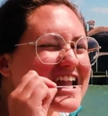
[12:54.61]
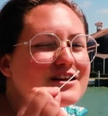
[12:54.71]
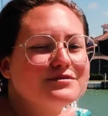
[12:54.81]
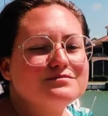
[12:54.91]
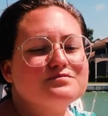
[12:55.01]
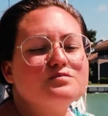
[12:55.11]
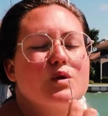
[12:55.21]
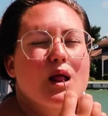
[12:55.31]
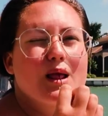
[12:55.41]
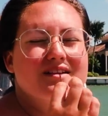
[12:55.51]
We're sitting
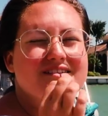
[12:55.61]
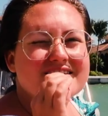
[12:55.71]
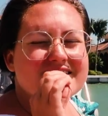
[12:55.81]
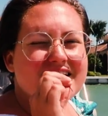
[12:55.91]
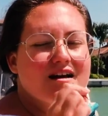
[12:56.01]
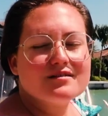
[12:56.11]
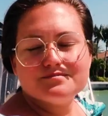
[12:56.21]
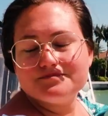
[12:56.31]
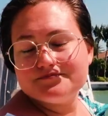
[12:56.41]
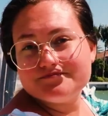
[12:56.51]
here on anchor
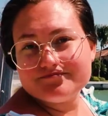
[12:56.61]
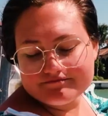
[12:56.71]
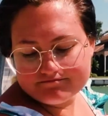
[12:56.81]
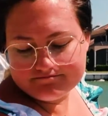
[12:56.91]
in Factory